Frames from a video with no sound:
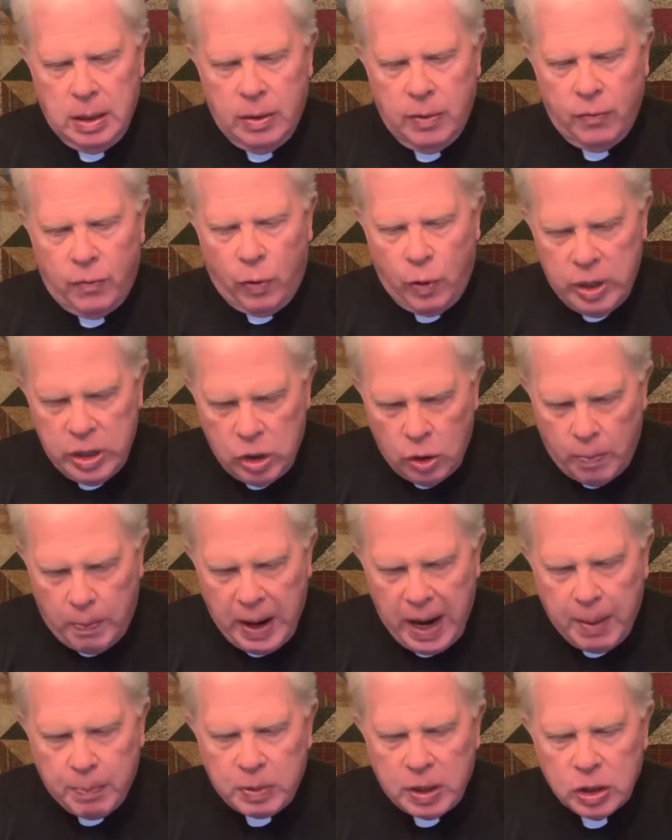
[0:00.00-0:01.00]
For in your
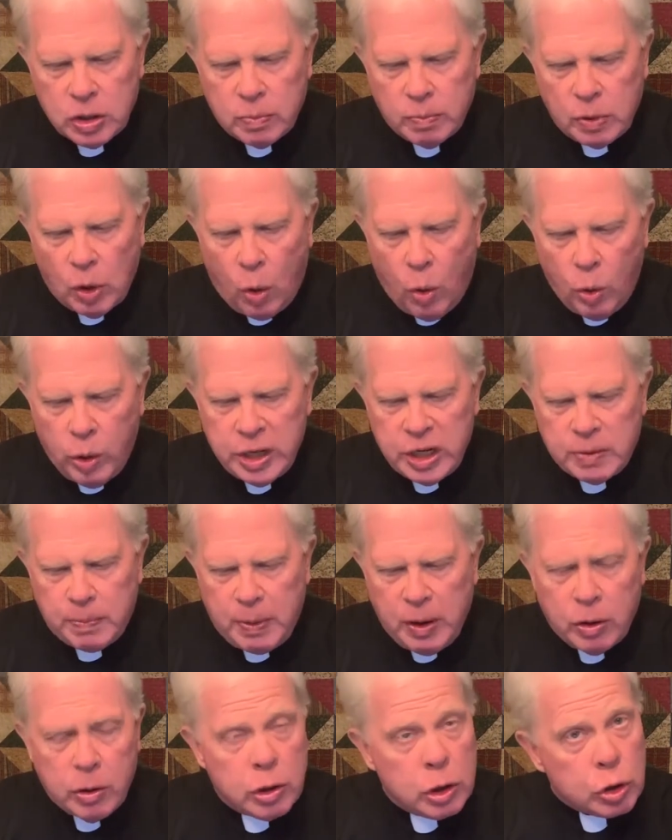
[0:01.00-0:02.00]
baptism, the Holy
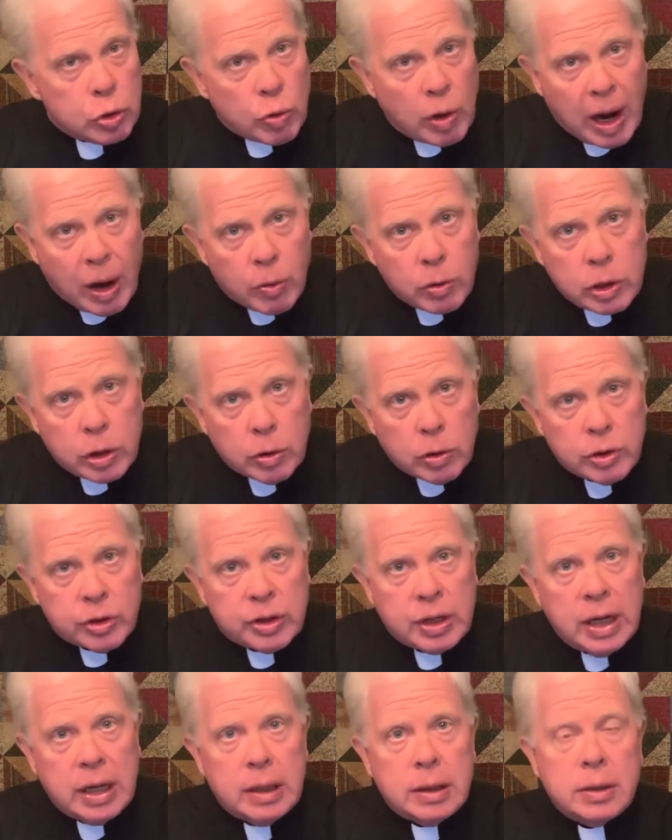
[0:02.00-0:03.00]
Spirit has drowned your
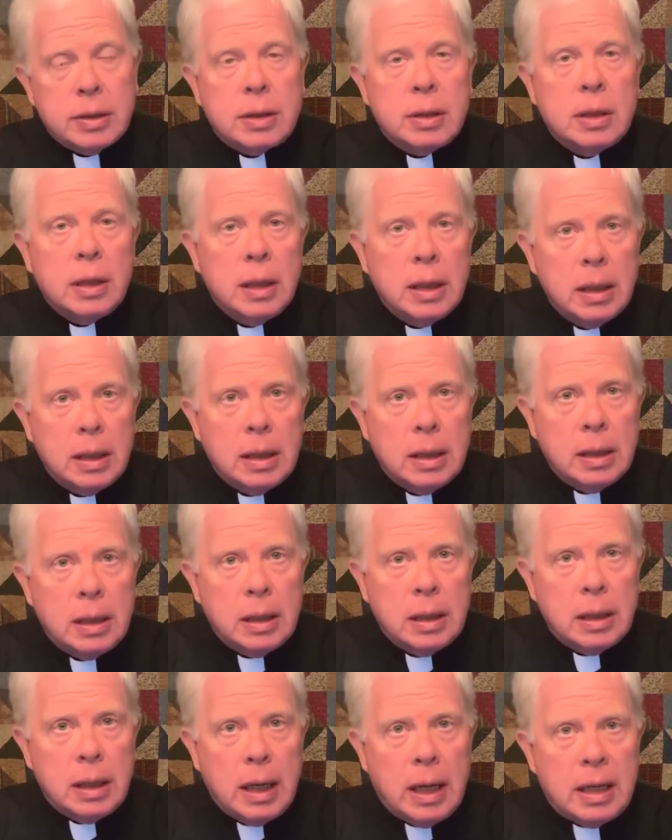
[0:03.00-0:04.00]
sins
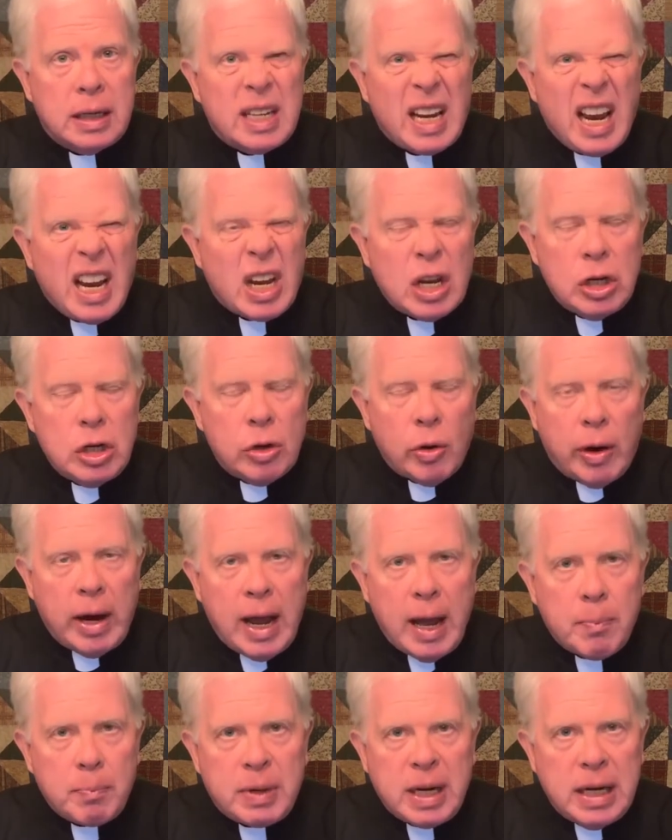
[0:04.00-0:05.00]
and taken your
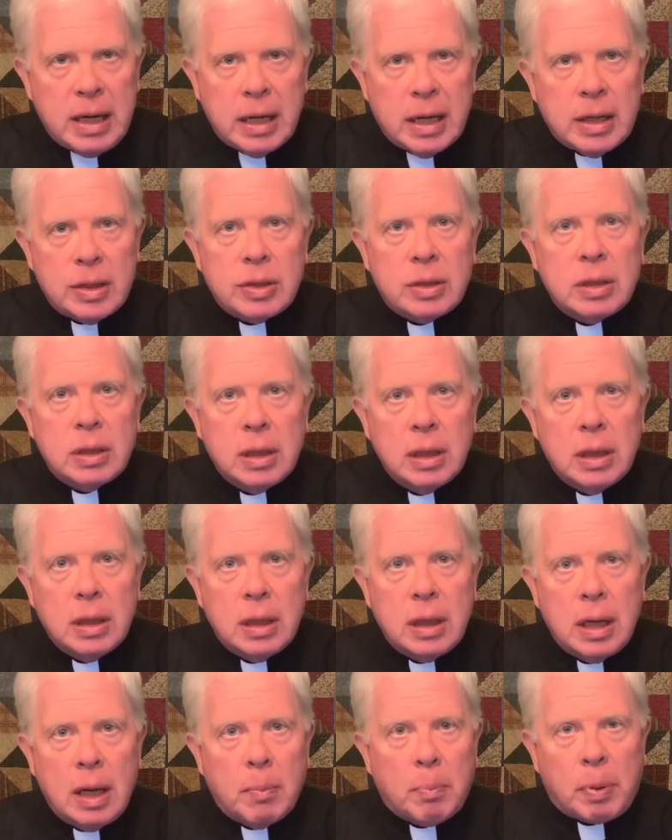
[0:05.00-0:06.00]
emptiness
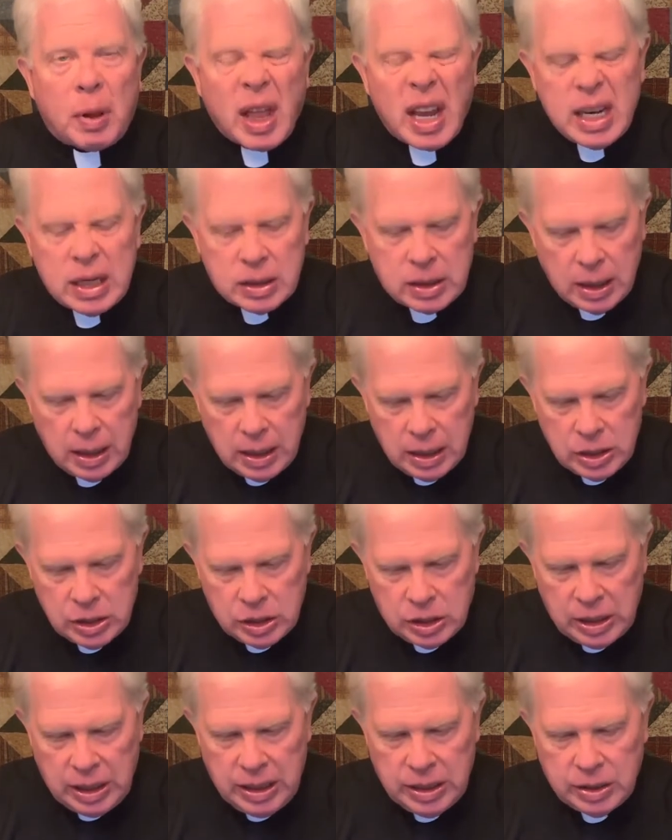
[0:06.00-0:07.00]
and placed it in
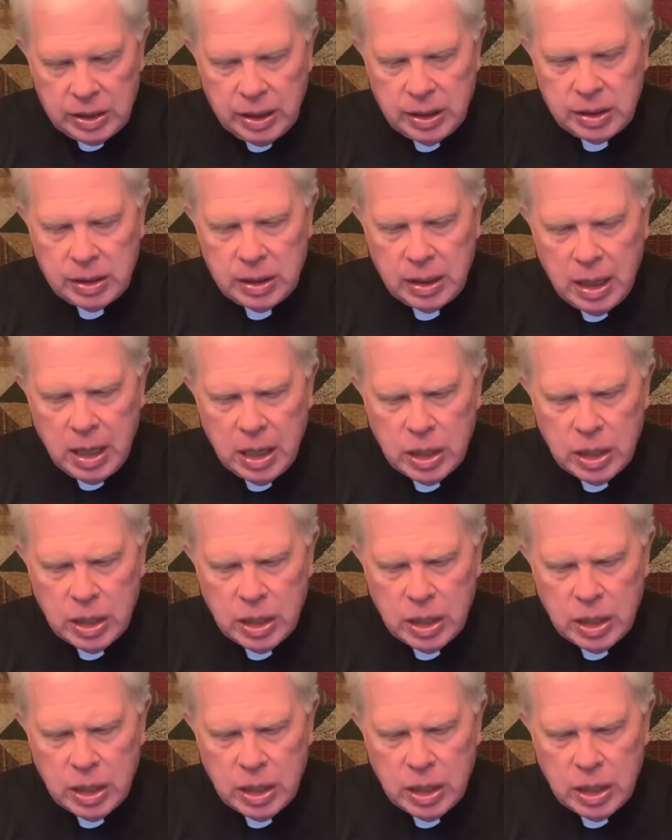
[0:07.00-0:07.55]
Jesus.